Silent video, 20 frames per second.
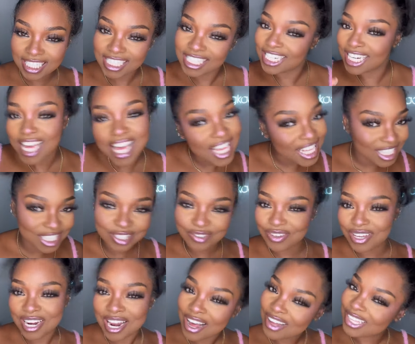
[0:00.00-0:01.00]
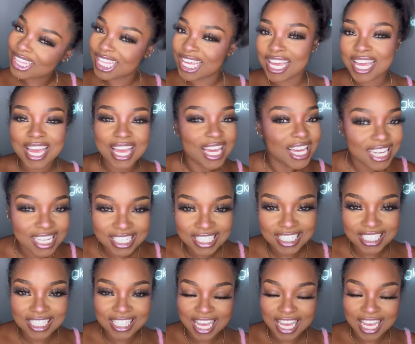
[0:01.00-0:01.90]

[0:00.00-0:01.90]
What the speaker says: Just without the edges.